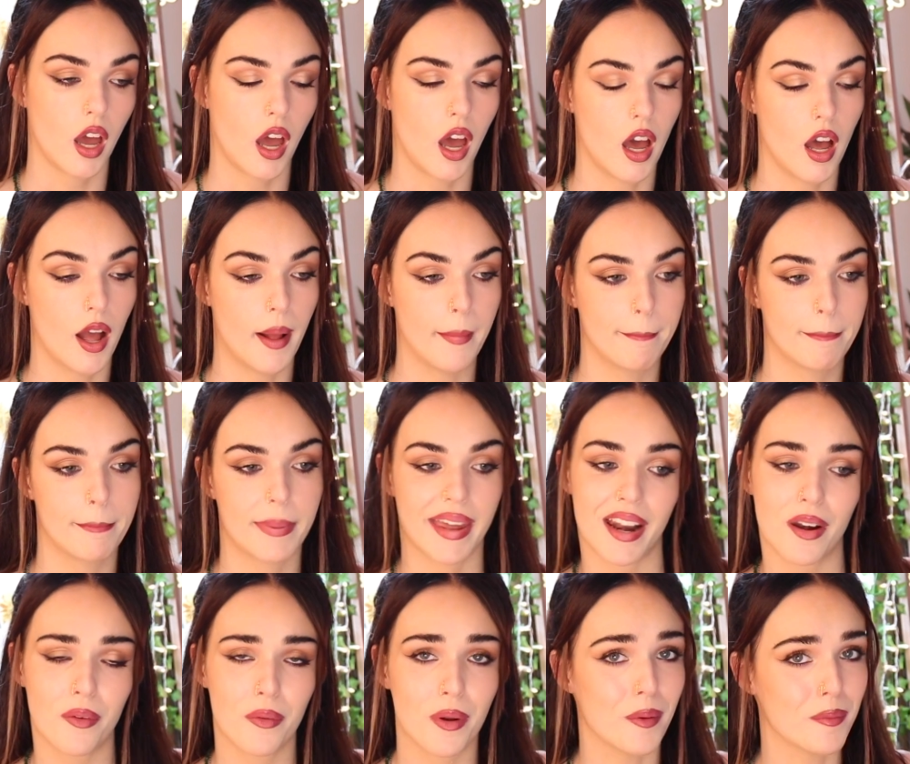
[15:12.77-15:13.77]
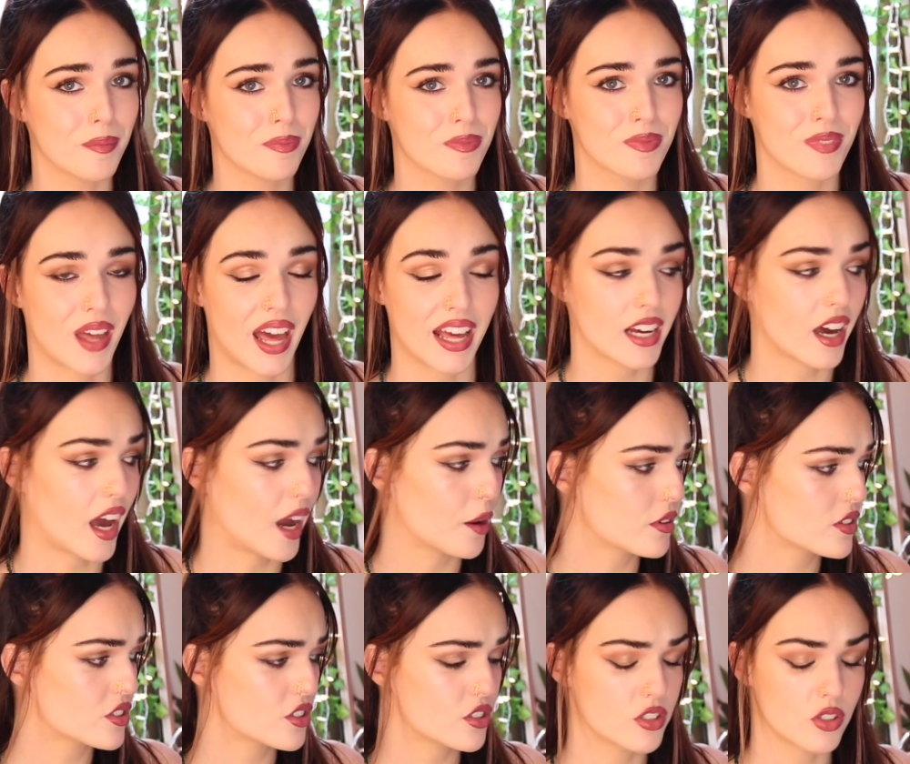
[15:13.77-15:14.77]
But I don't know. I
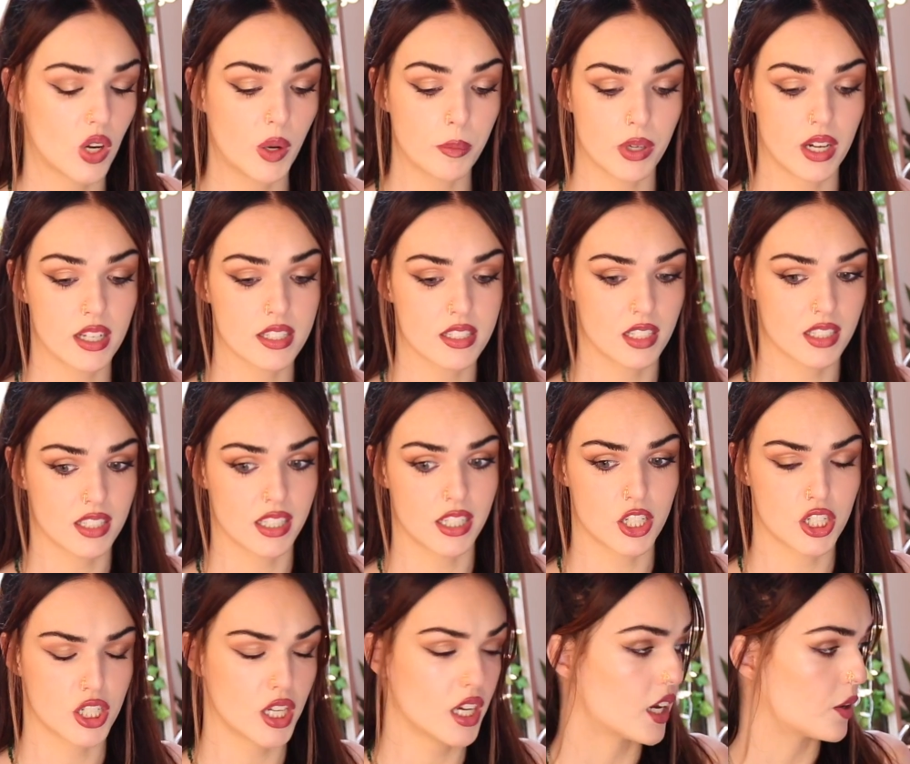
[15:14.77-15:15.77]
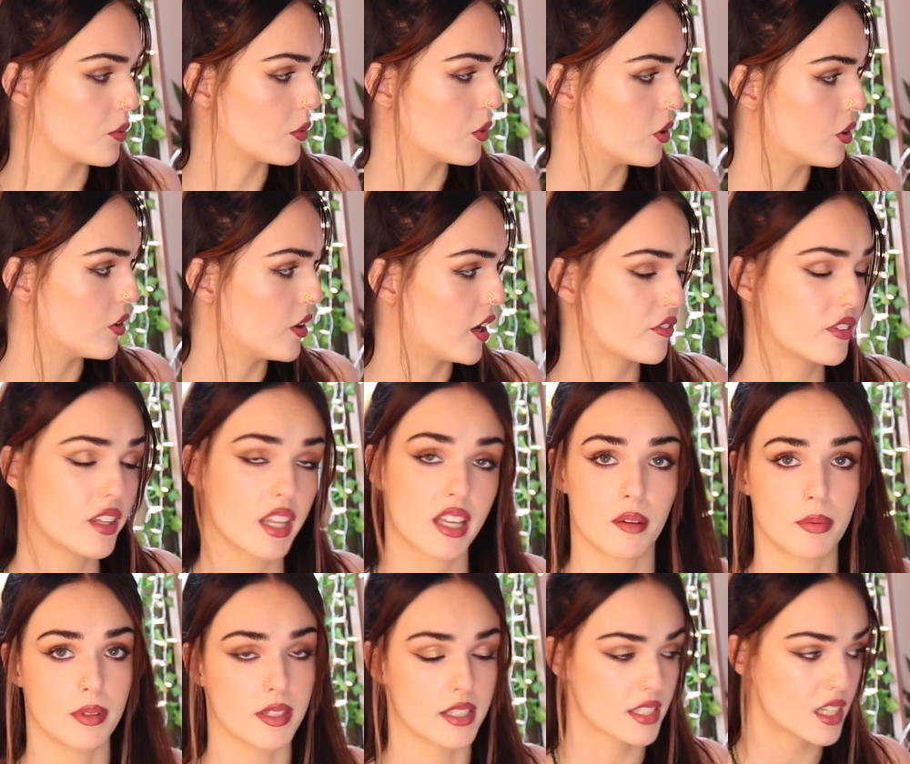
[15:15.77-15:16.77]
was just so impressed. I was like, shit, well, I feel like
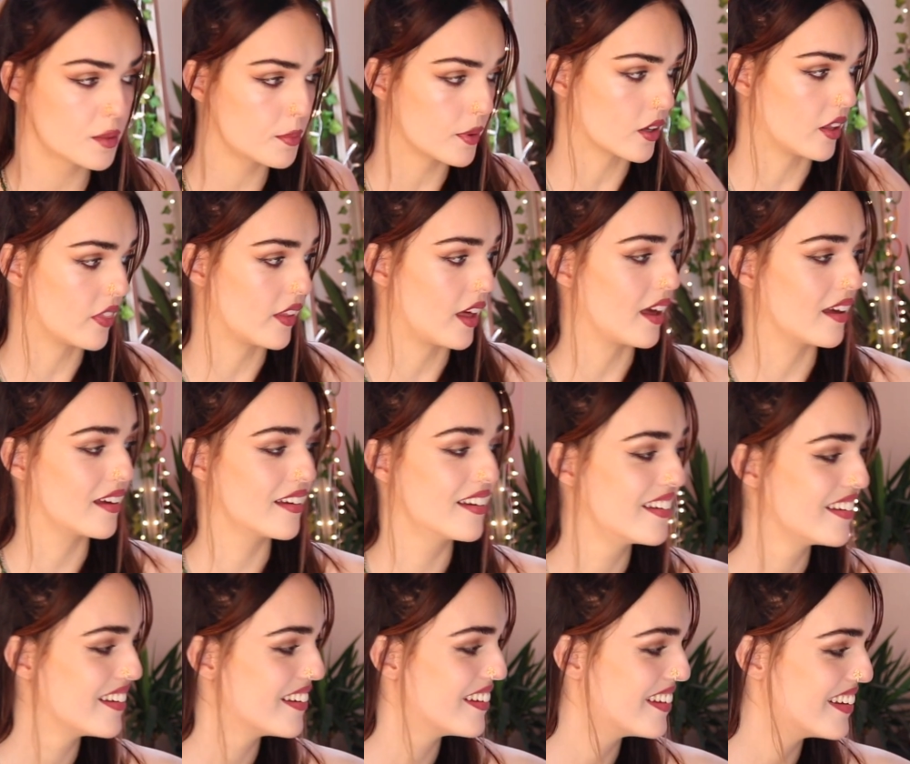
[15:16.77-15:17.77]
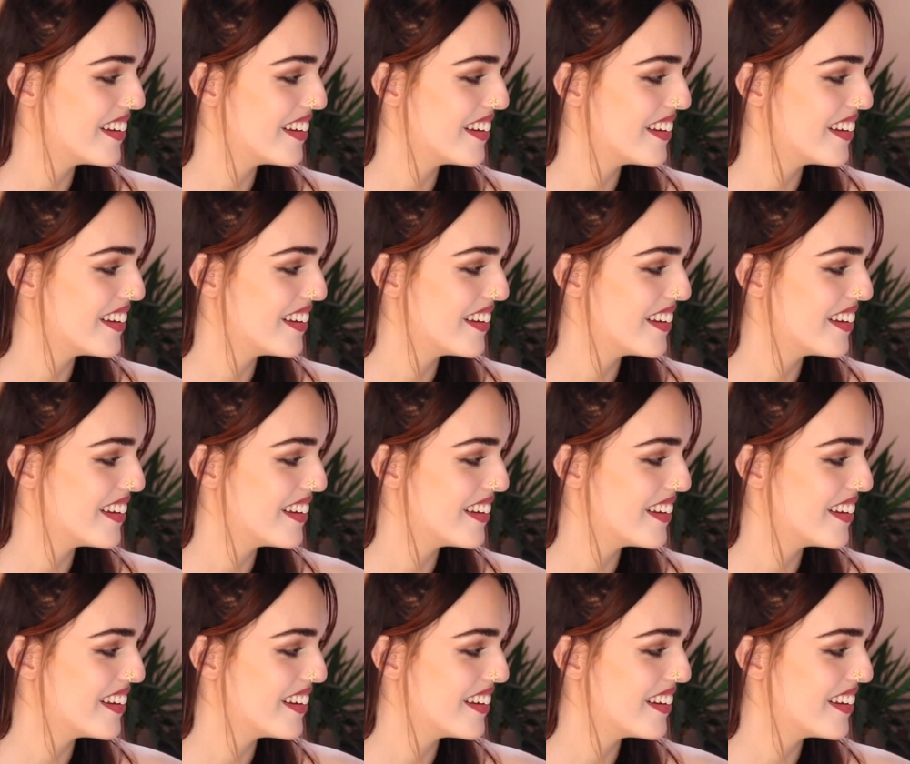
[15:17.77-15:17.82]
I've been sleeping on that.